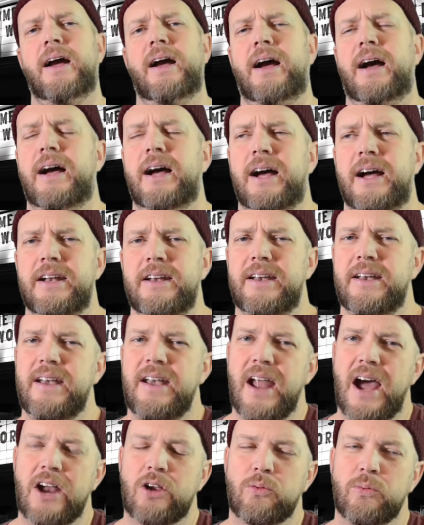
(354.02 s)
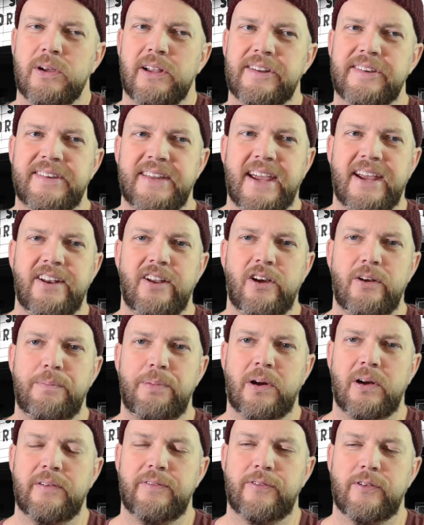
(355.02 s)
Not a real standout
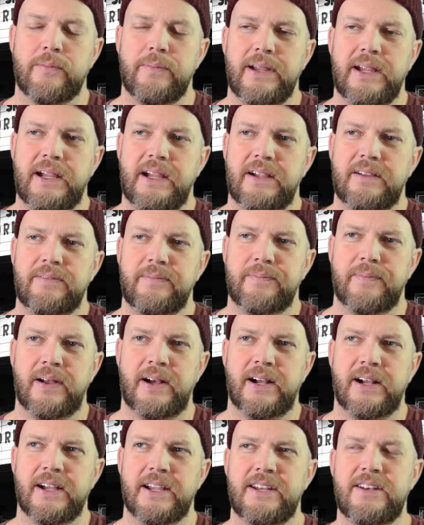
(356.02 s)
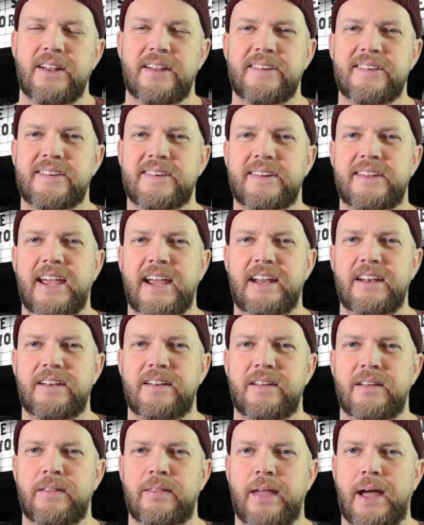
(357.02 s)
part for me. He does
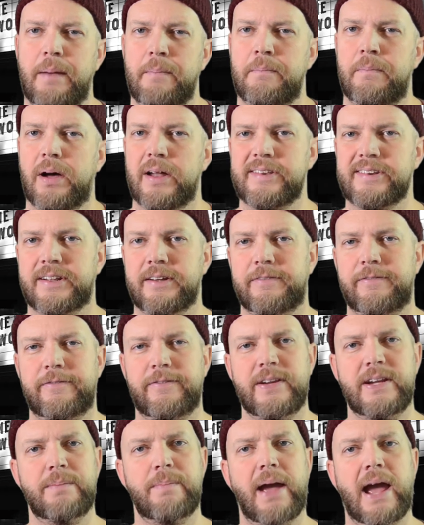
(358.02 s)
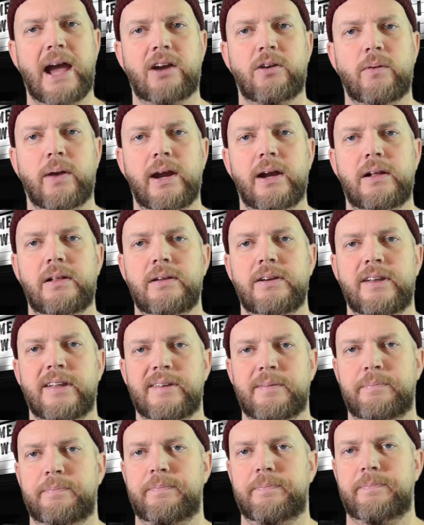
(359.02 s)
skate that Muska feedback rail. He
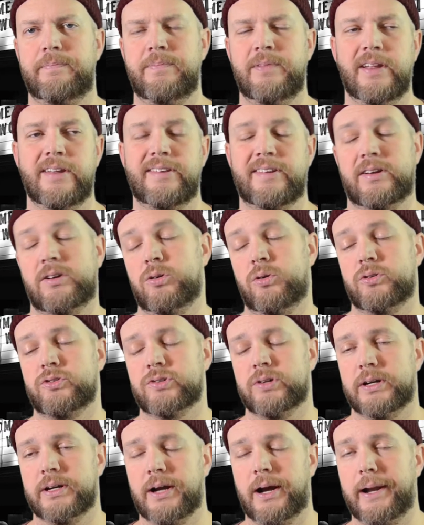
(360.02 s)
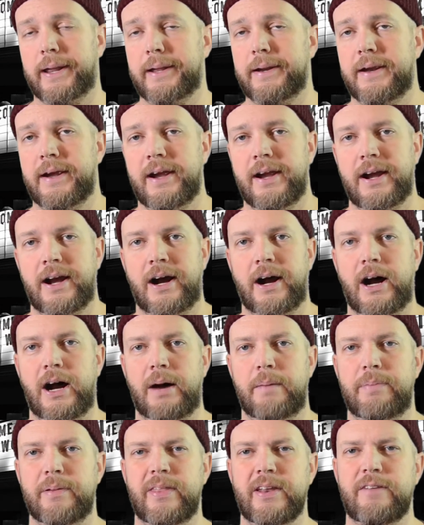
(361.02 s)
does a cool trick on it,
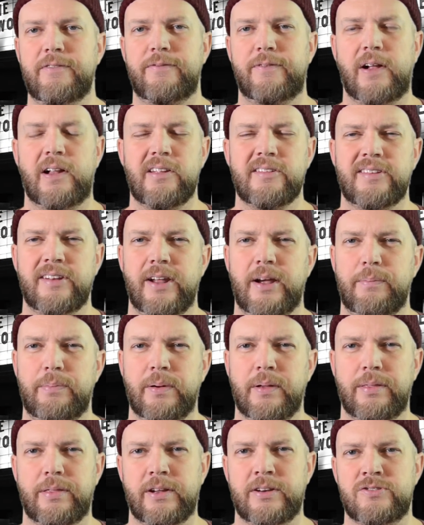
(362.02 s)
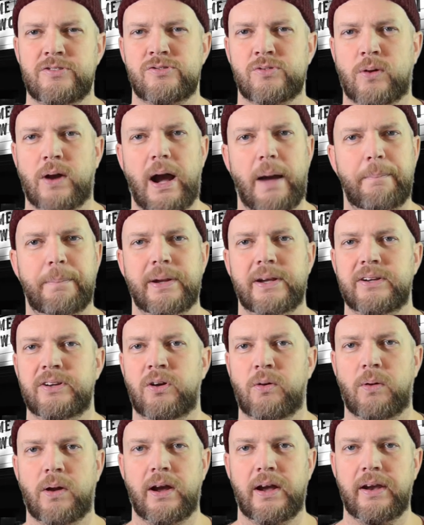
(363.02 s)
but then he follows it up with drop-in
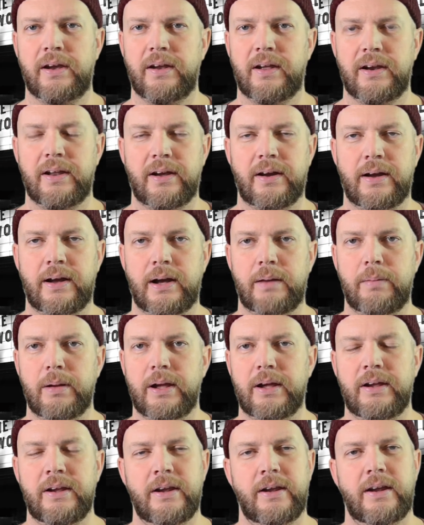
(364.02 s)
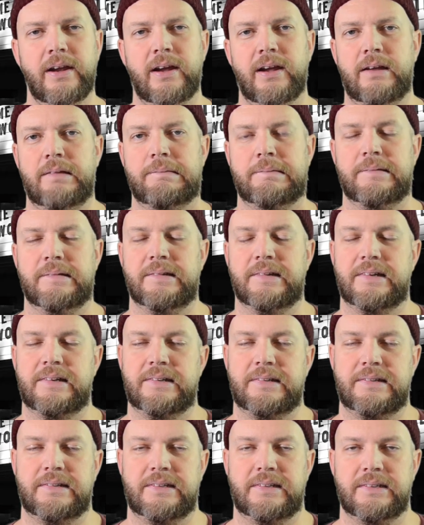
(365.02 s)
grind on a hub. I
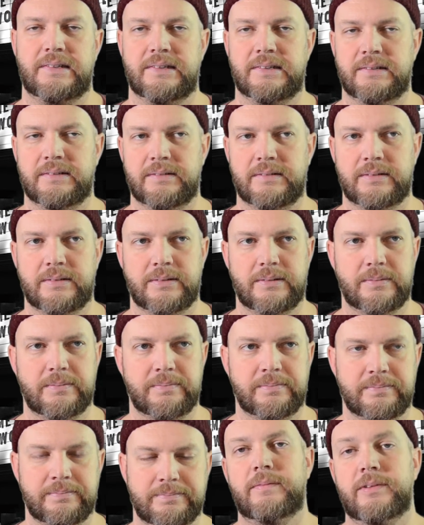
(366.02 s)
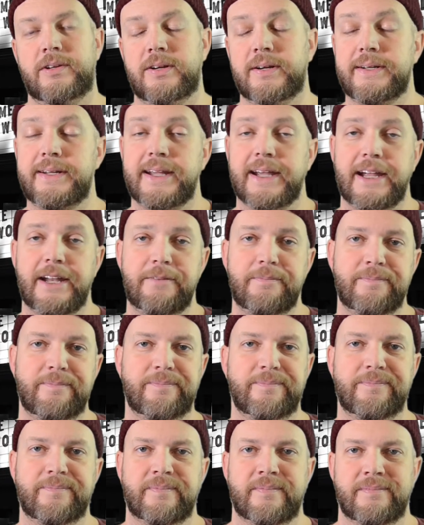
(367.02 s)
don't know. Good kid.
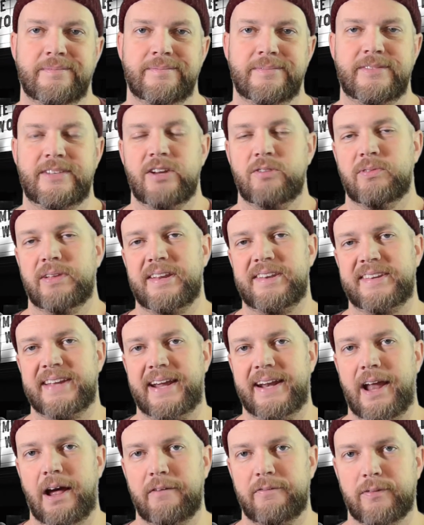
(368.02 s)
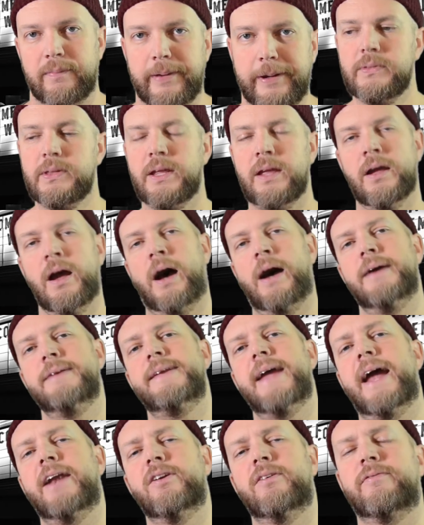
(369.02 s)
Didn't really stand out for me.
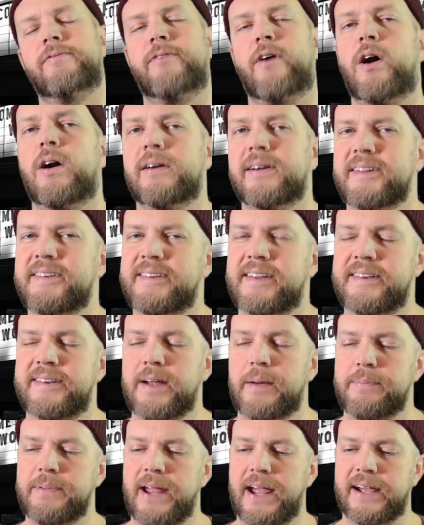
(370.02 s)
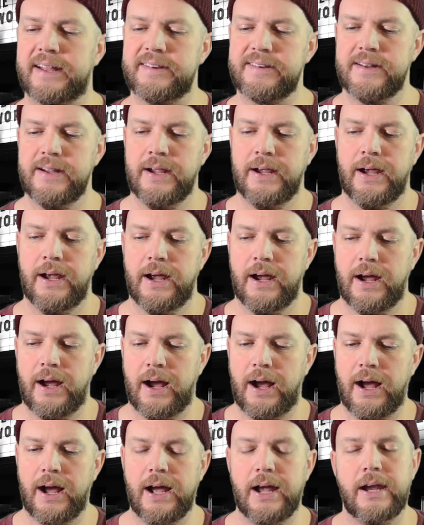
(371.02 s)
Daniel Vargas is up next.
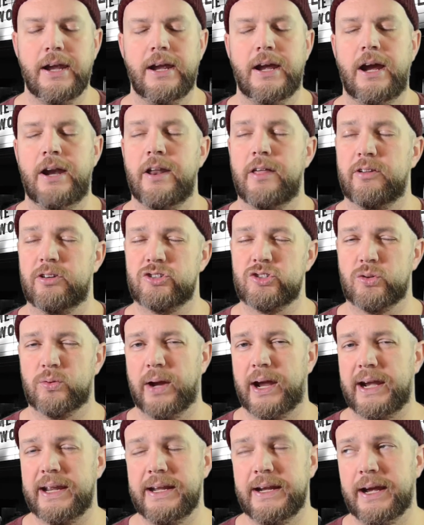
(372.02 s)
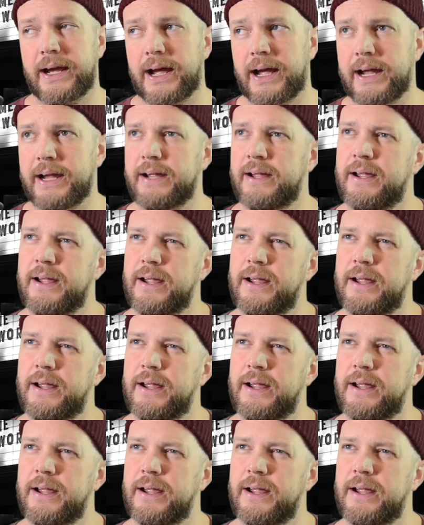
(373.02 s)
Another tranny guy.